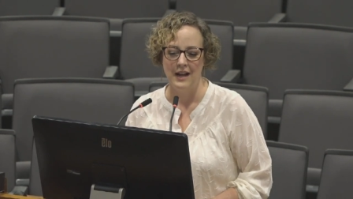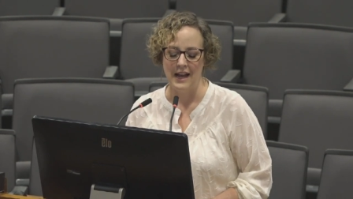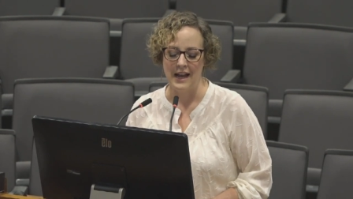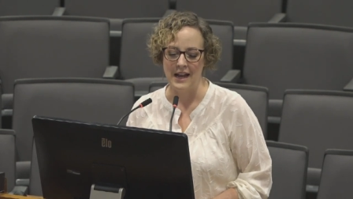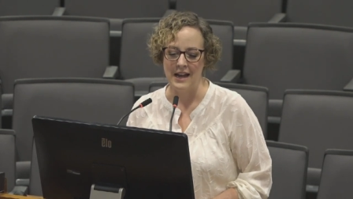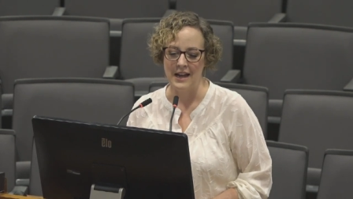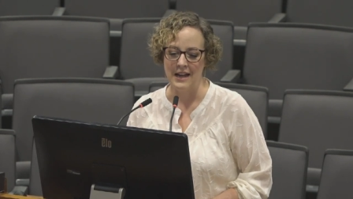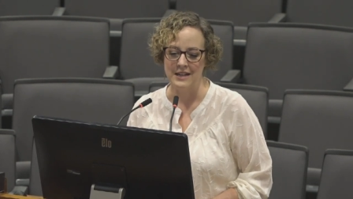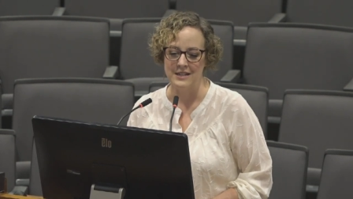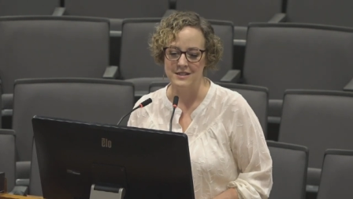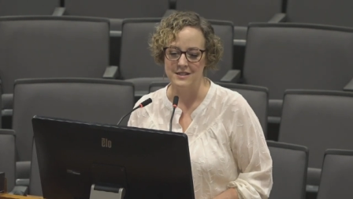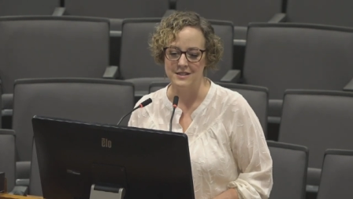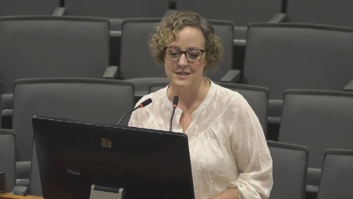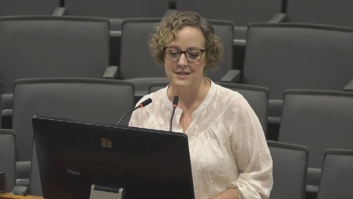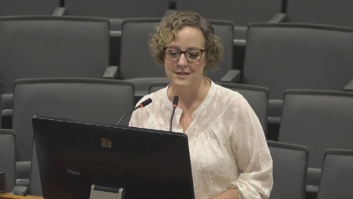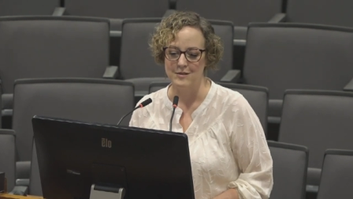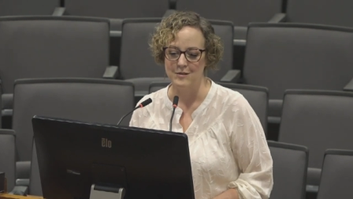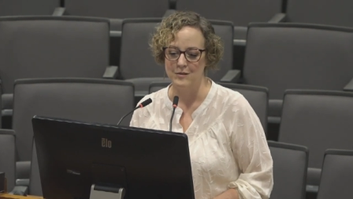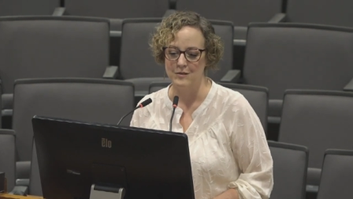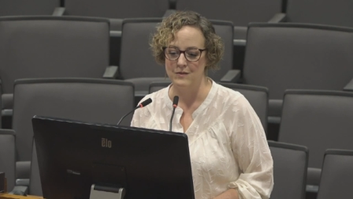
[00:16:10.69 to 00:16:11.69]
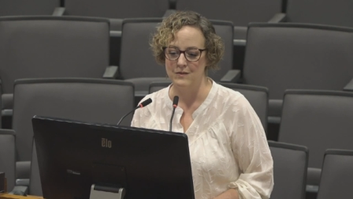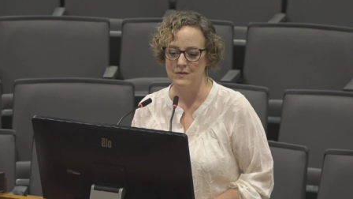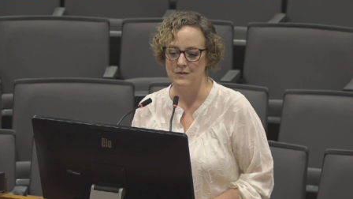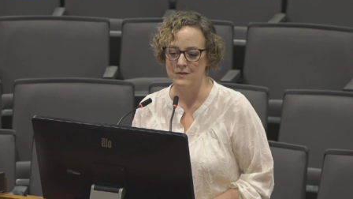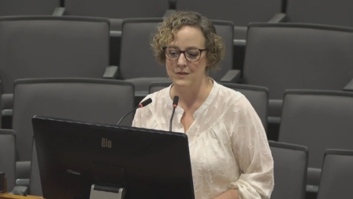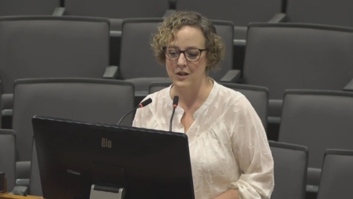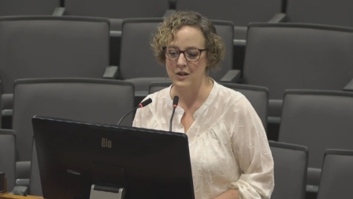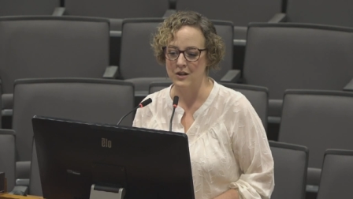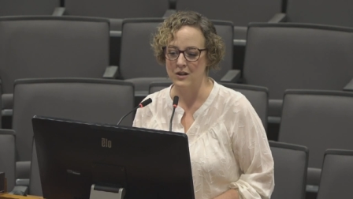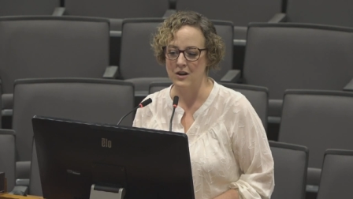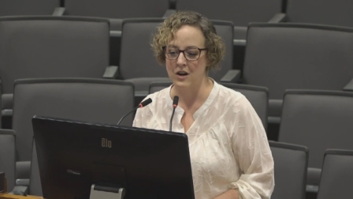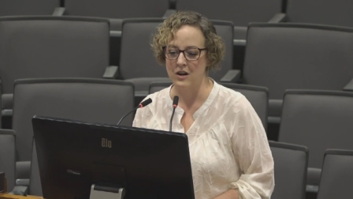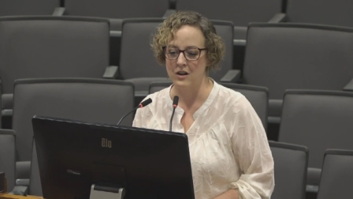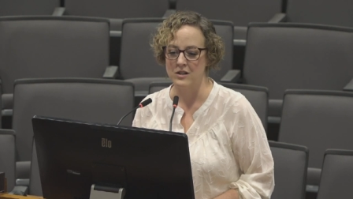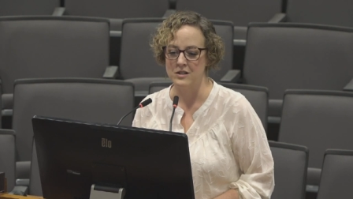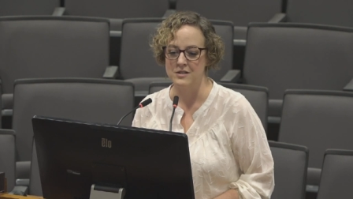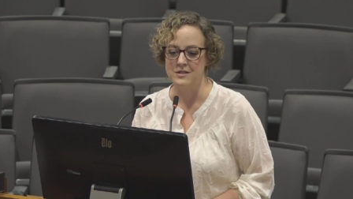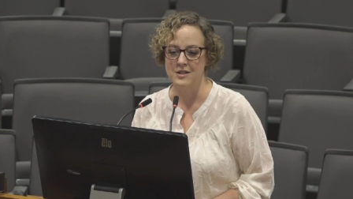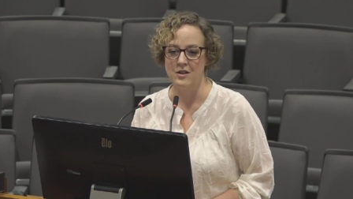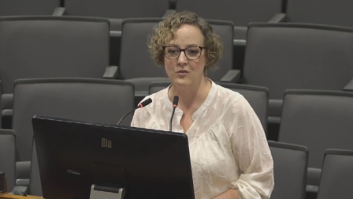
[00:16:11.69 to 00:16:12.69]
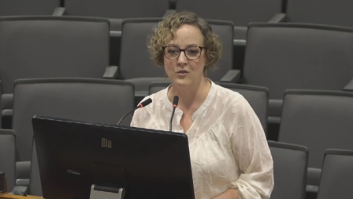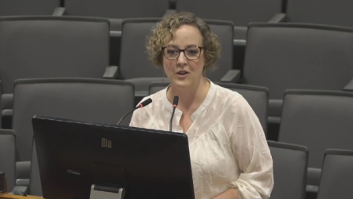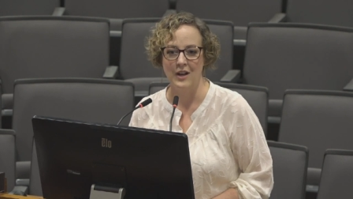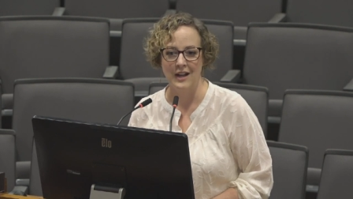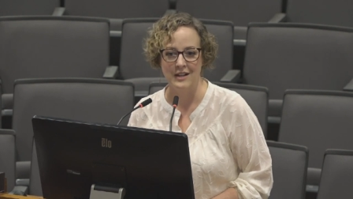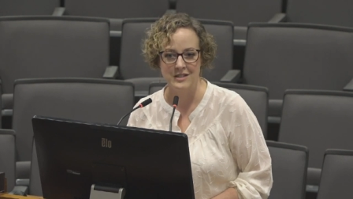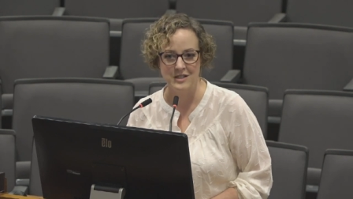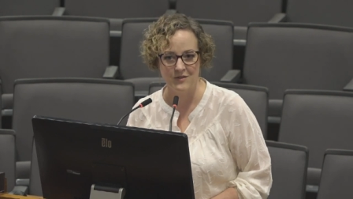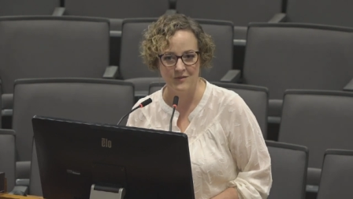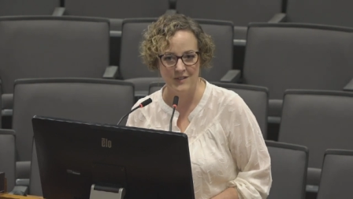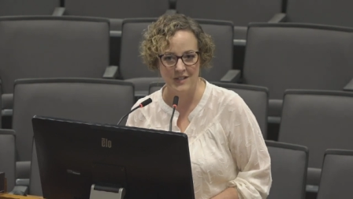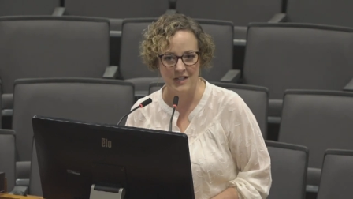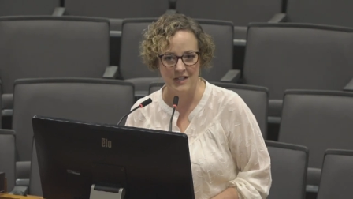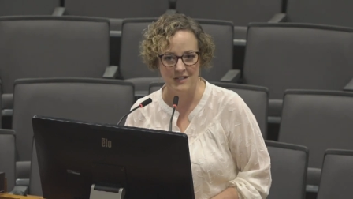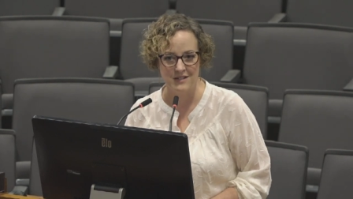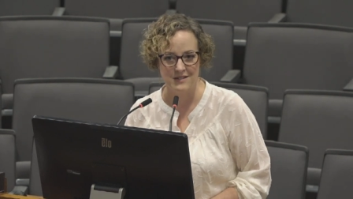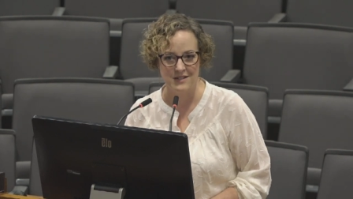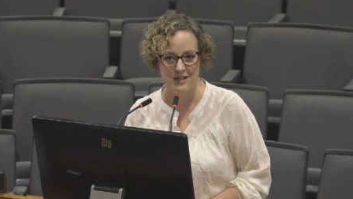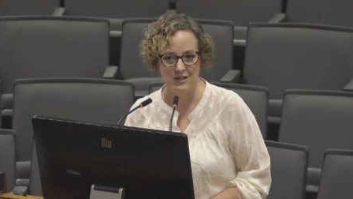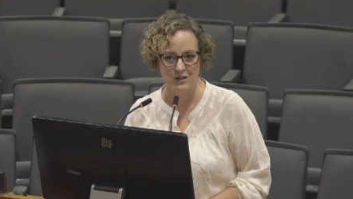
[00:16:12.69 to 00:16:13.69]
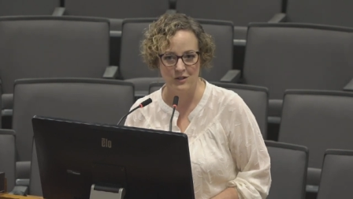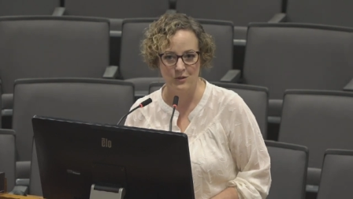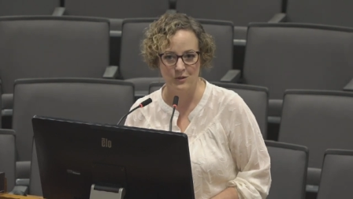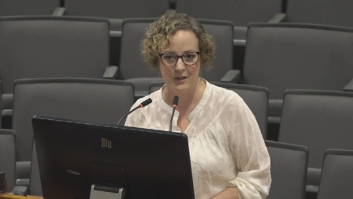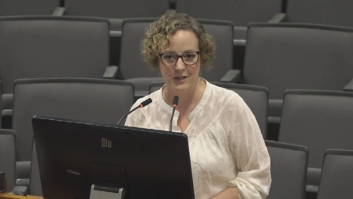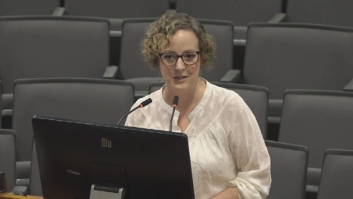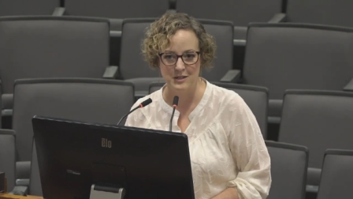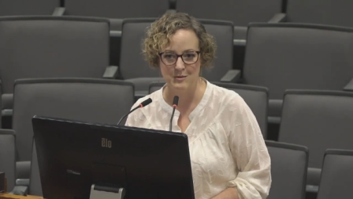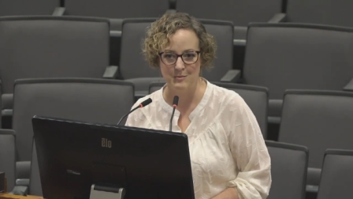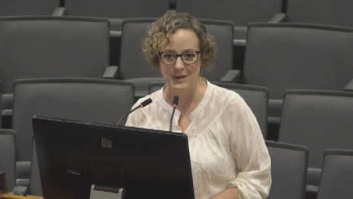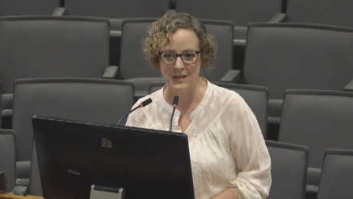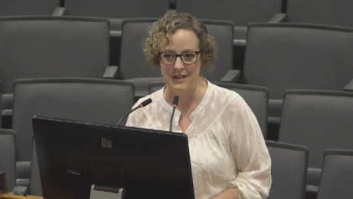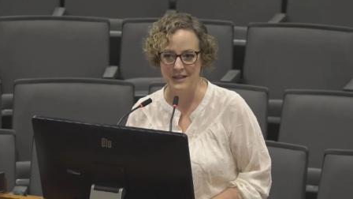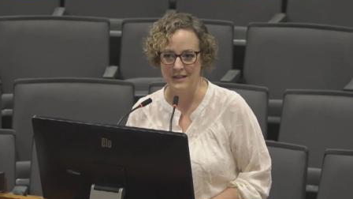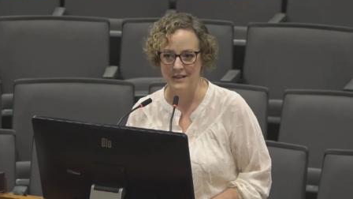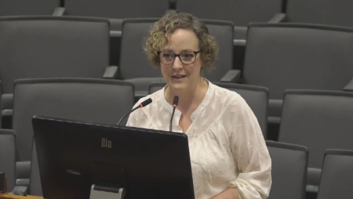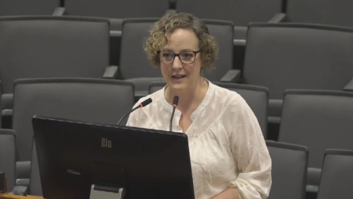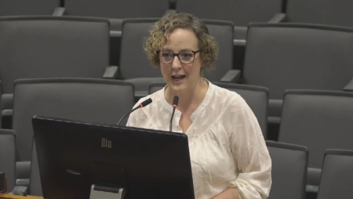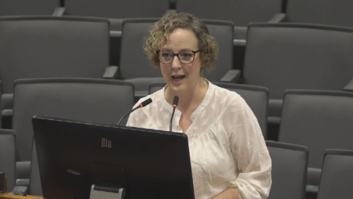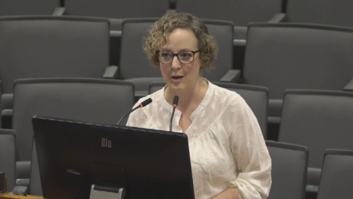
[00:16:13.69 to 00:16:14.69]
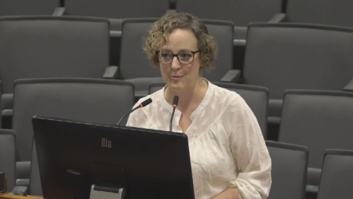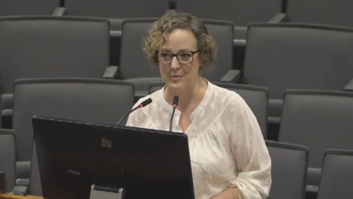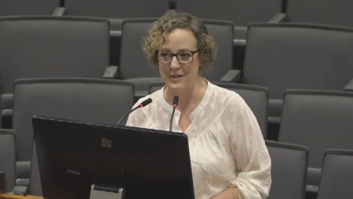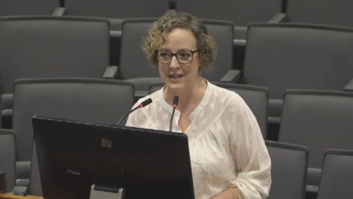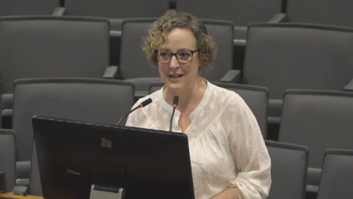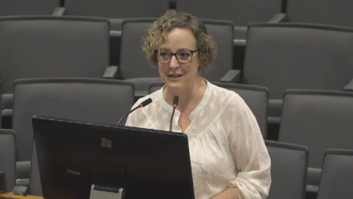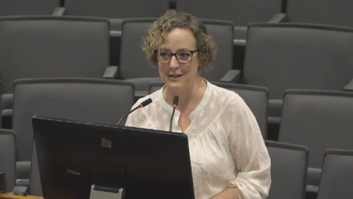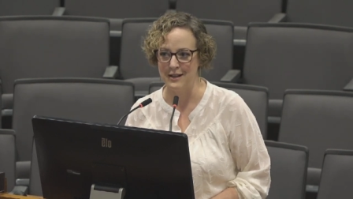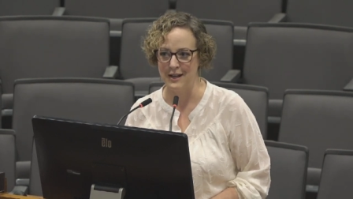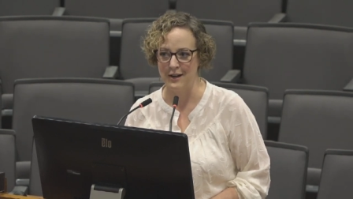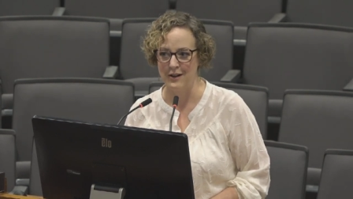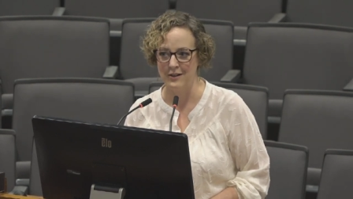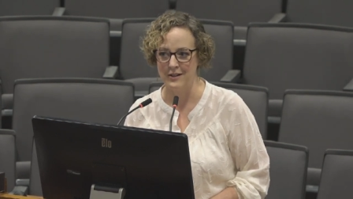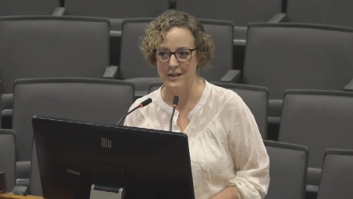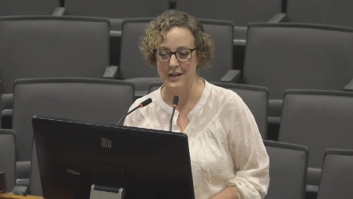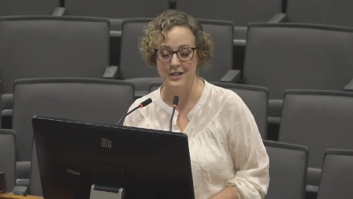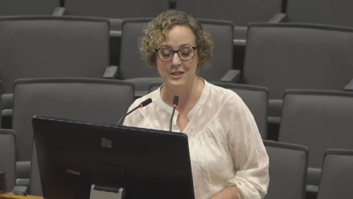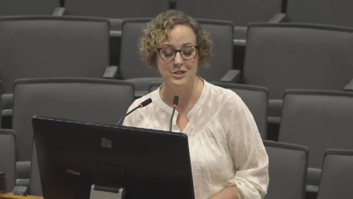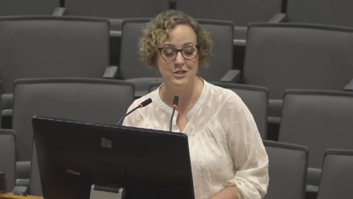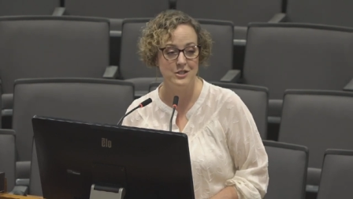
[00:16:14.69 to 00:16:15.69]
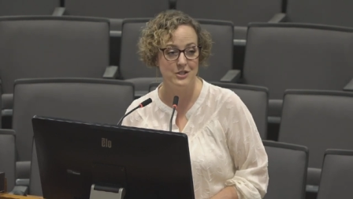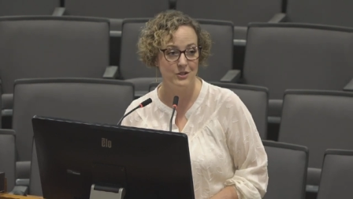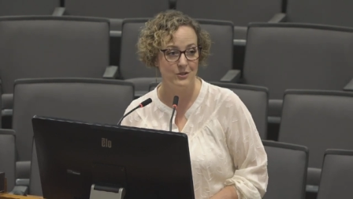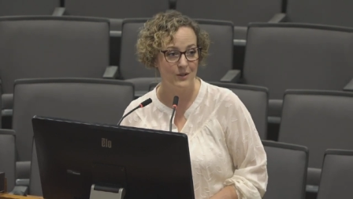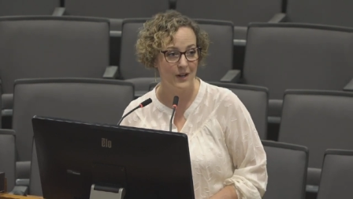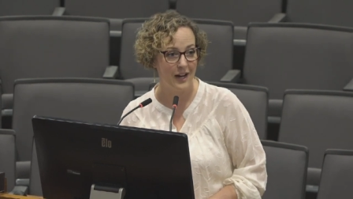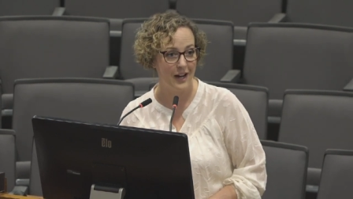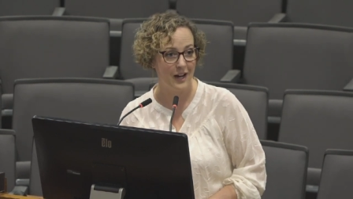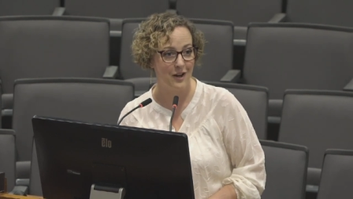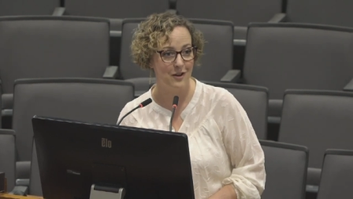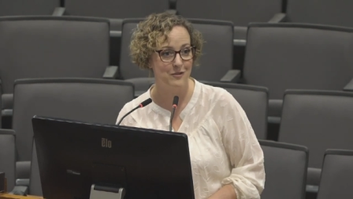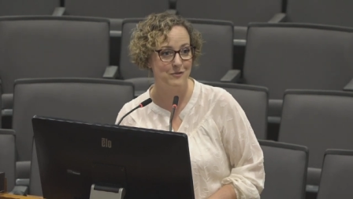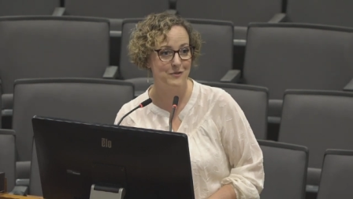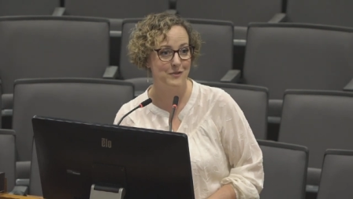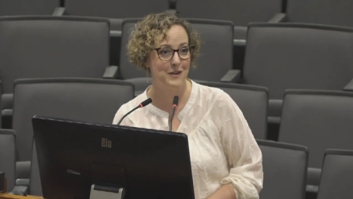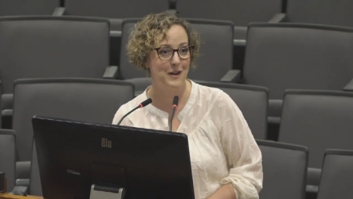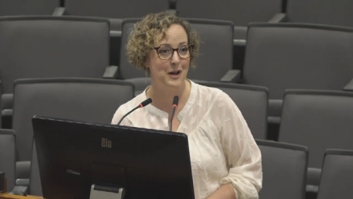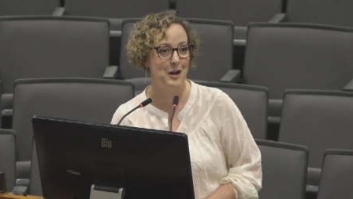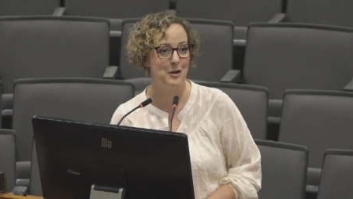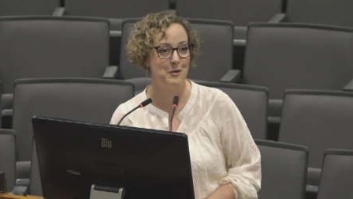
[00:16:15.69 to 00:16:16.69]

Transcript: And there are several activities that are going to be happening there, and I do have